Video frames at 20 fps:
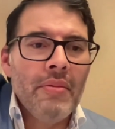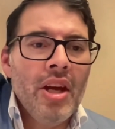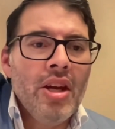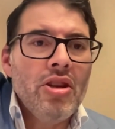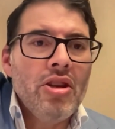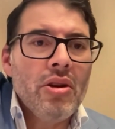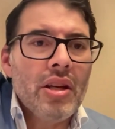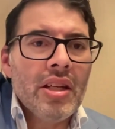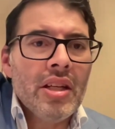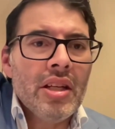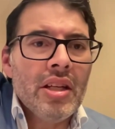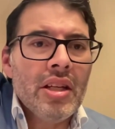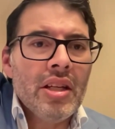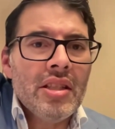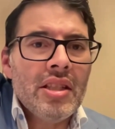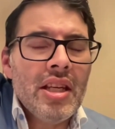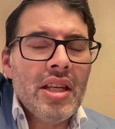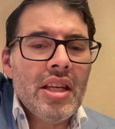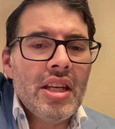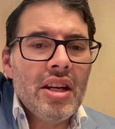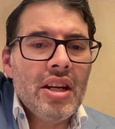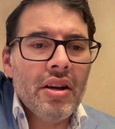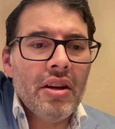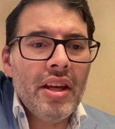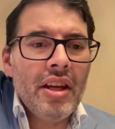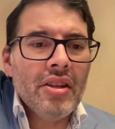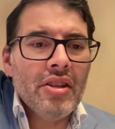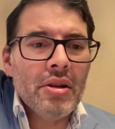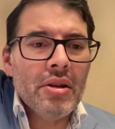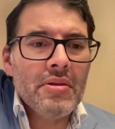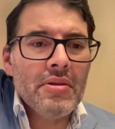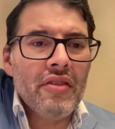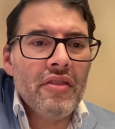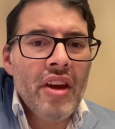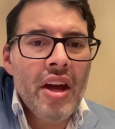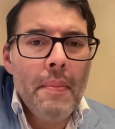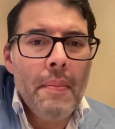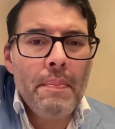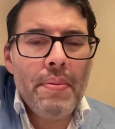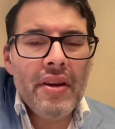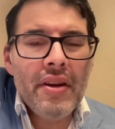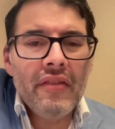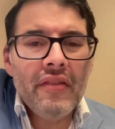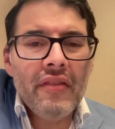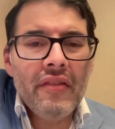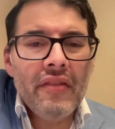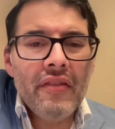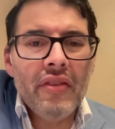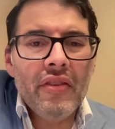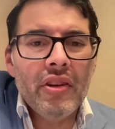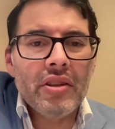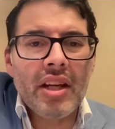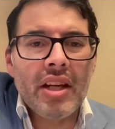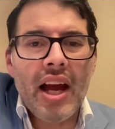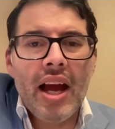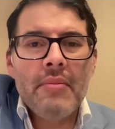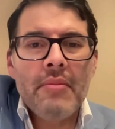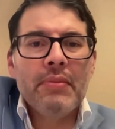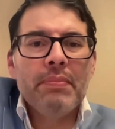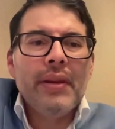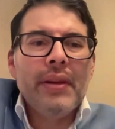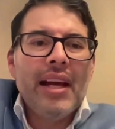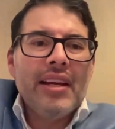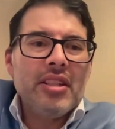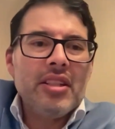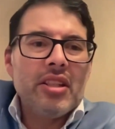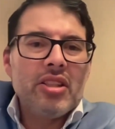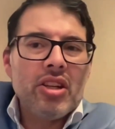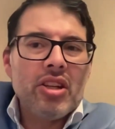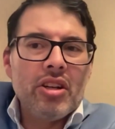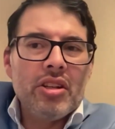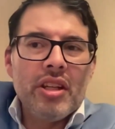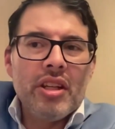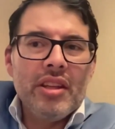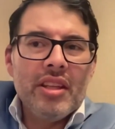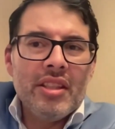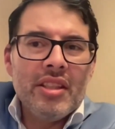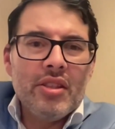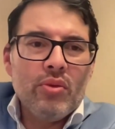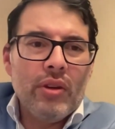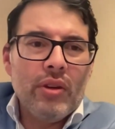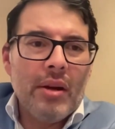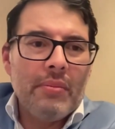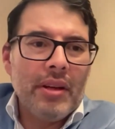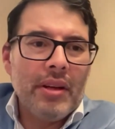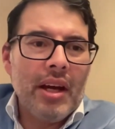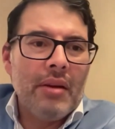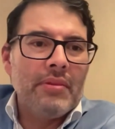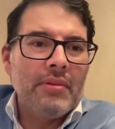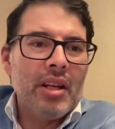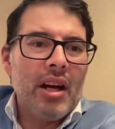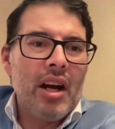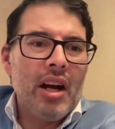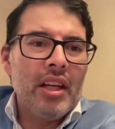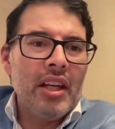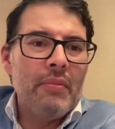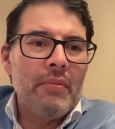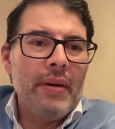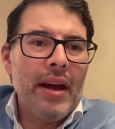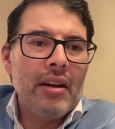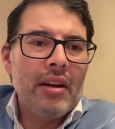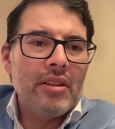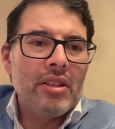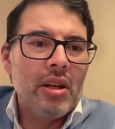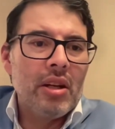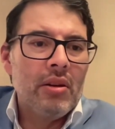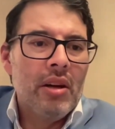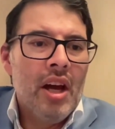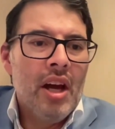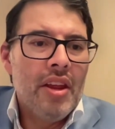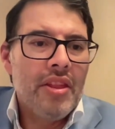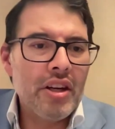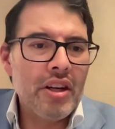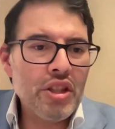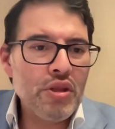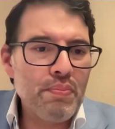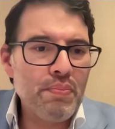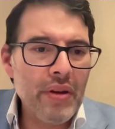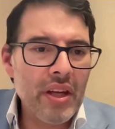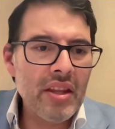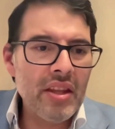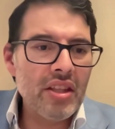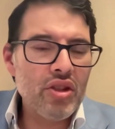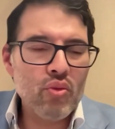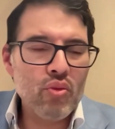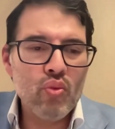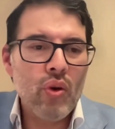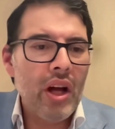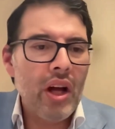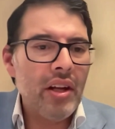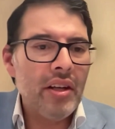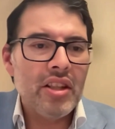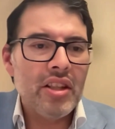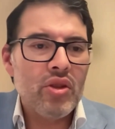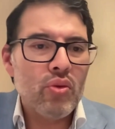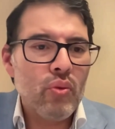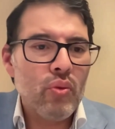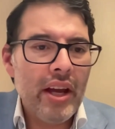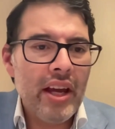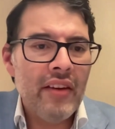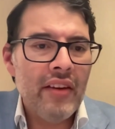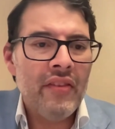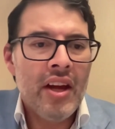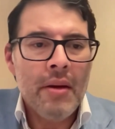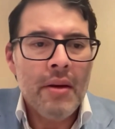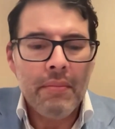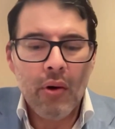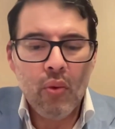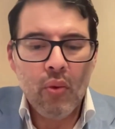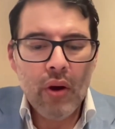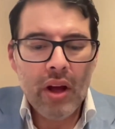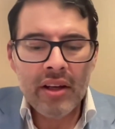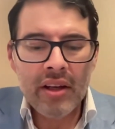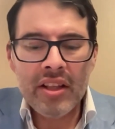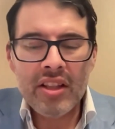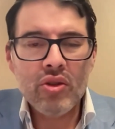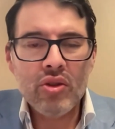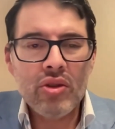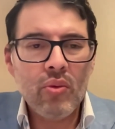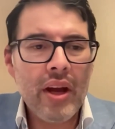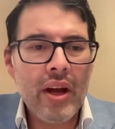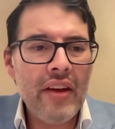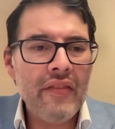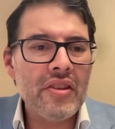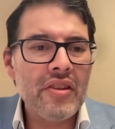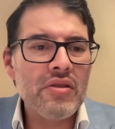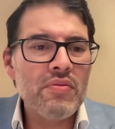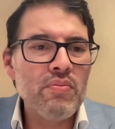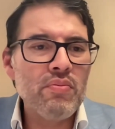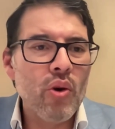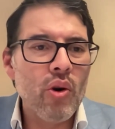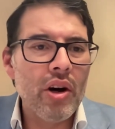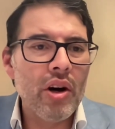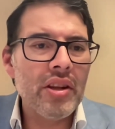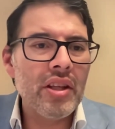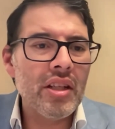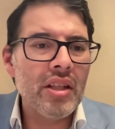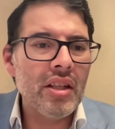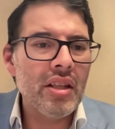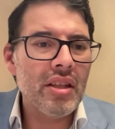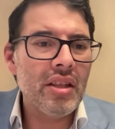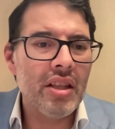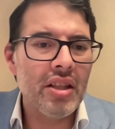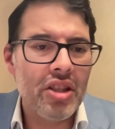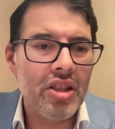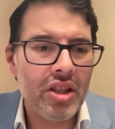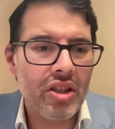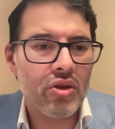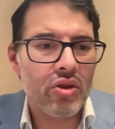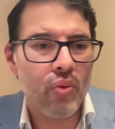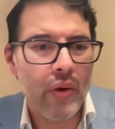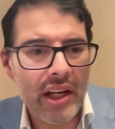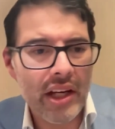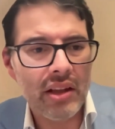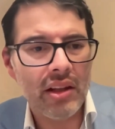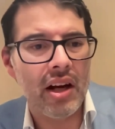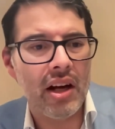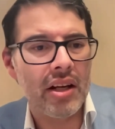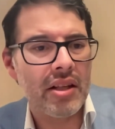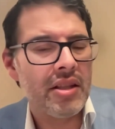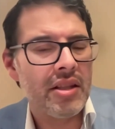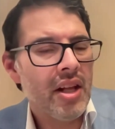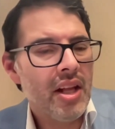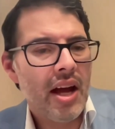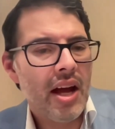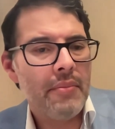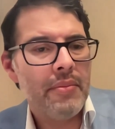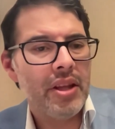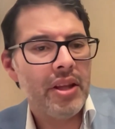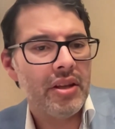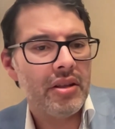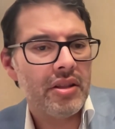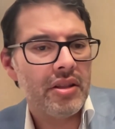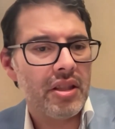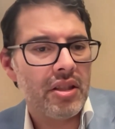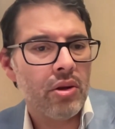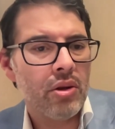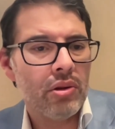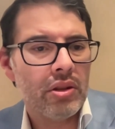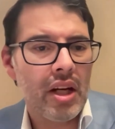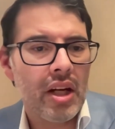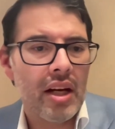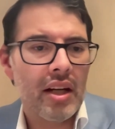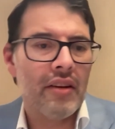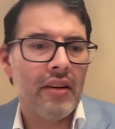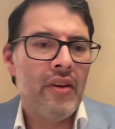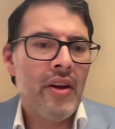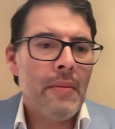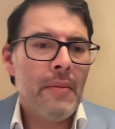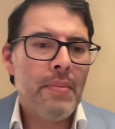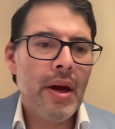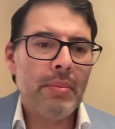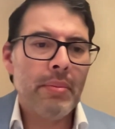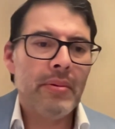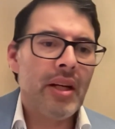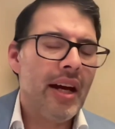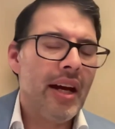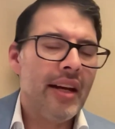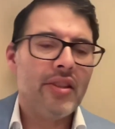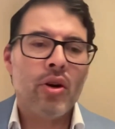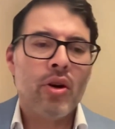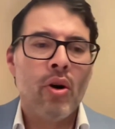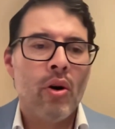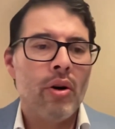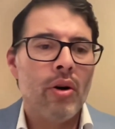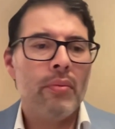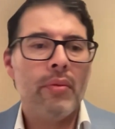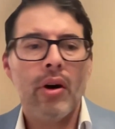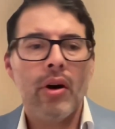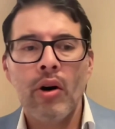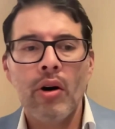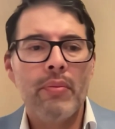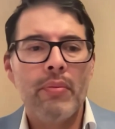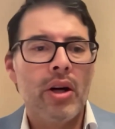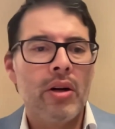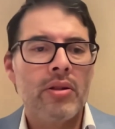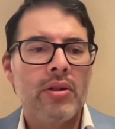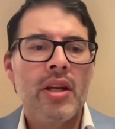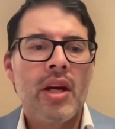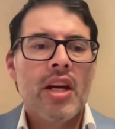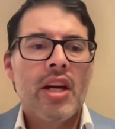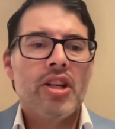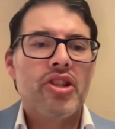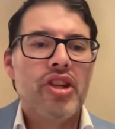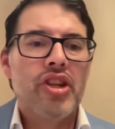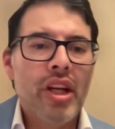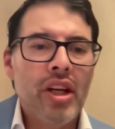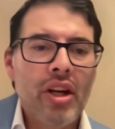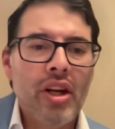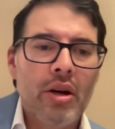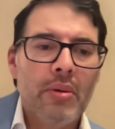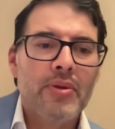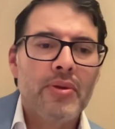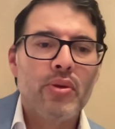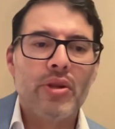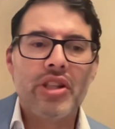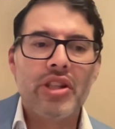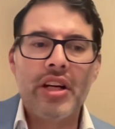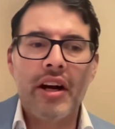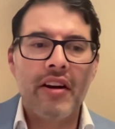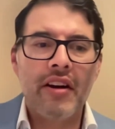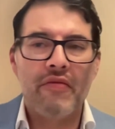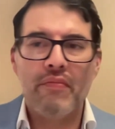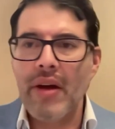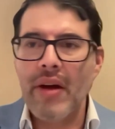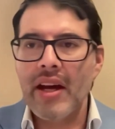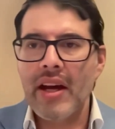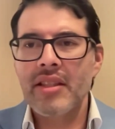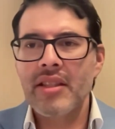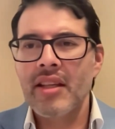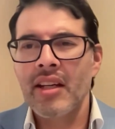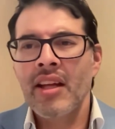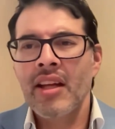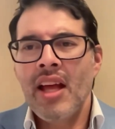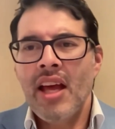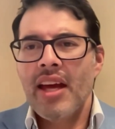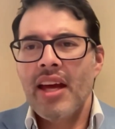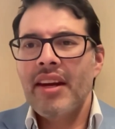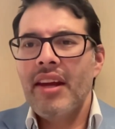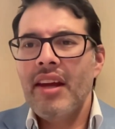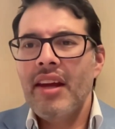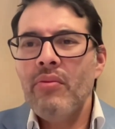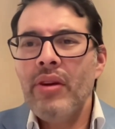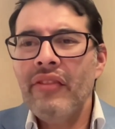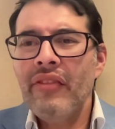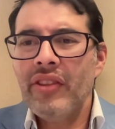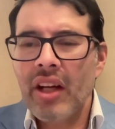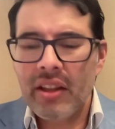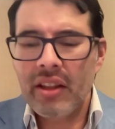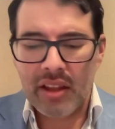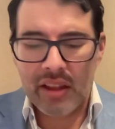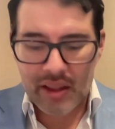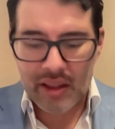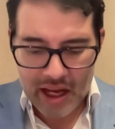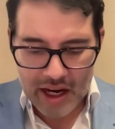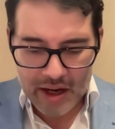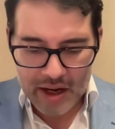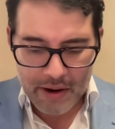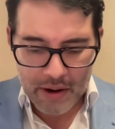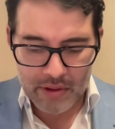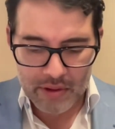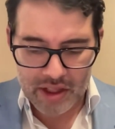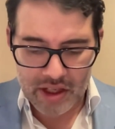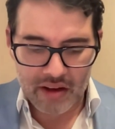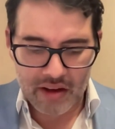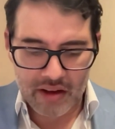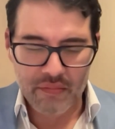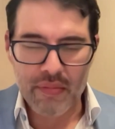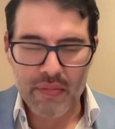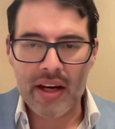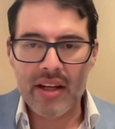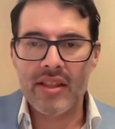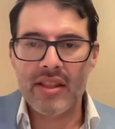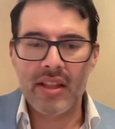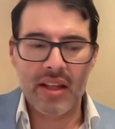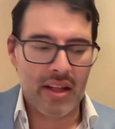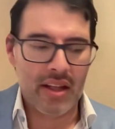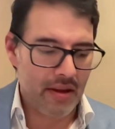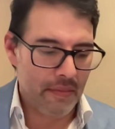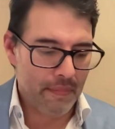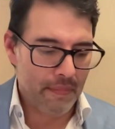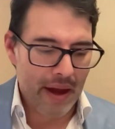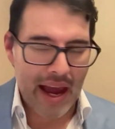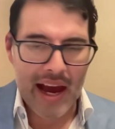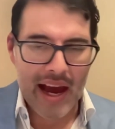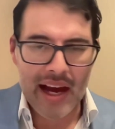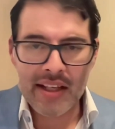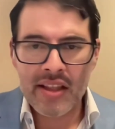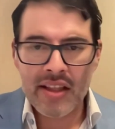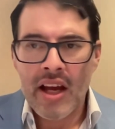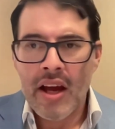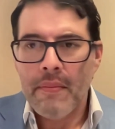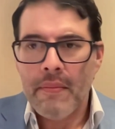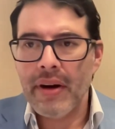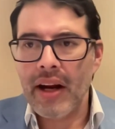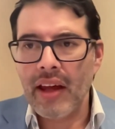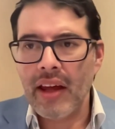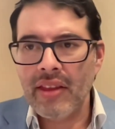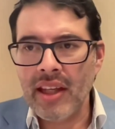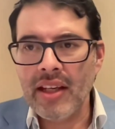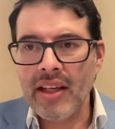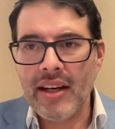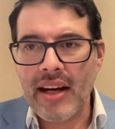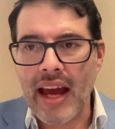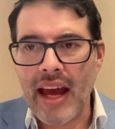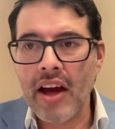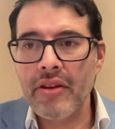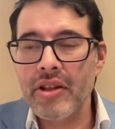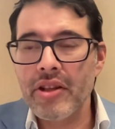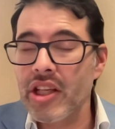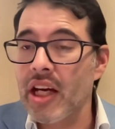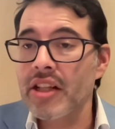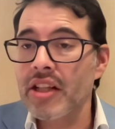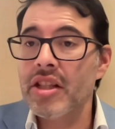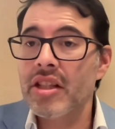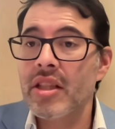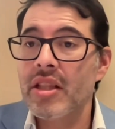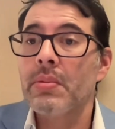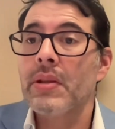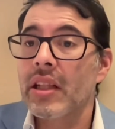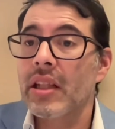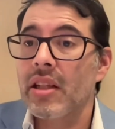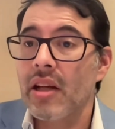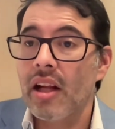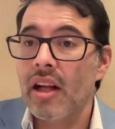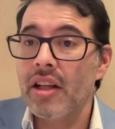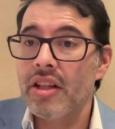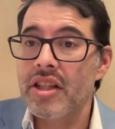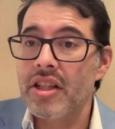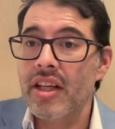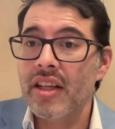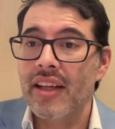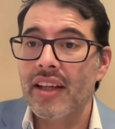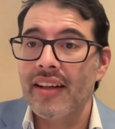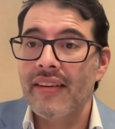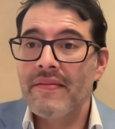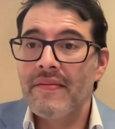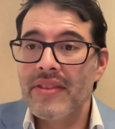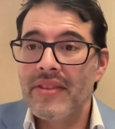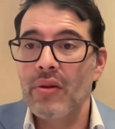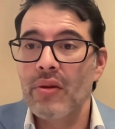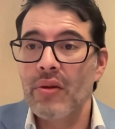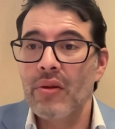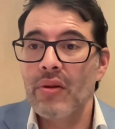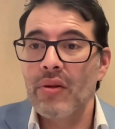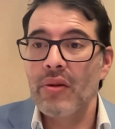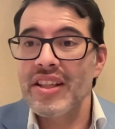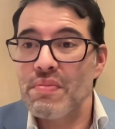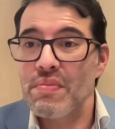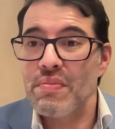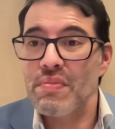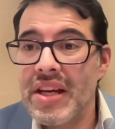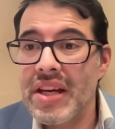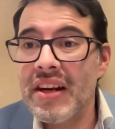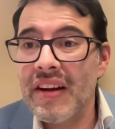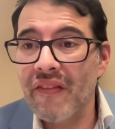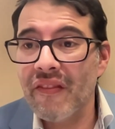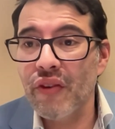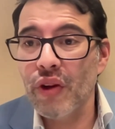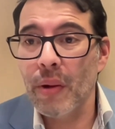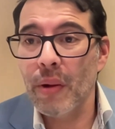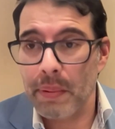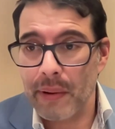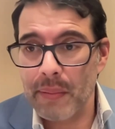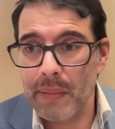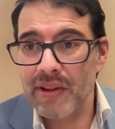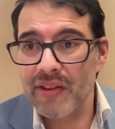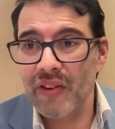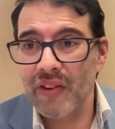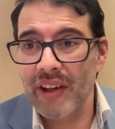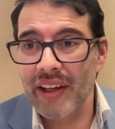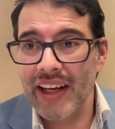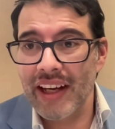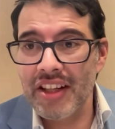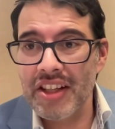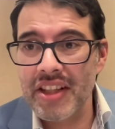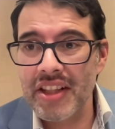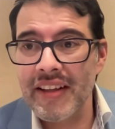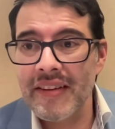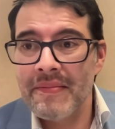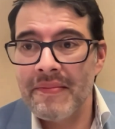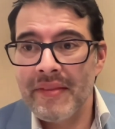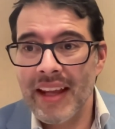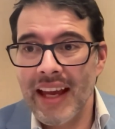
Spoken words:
you can see here in terms of pivotal time in plastic surgery, and this is what I'm talking about. So there's been this wellness wave, but wellness wave is more than just weight loss. I mean, there's this whole talk of peptides, hormones, genomes, regenerative medicine, and we've talked a lot about regenerative medicine in the past, but I think now there's actually some technology that really is meaningful, purposeful, and actually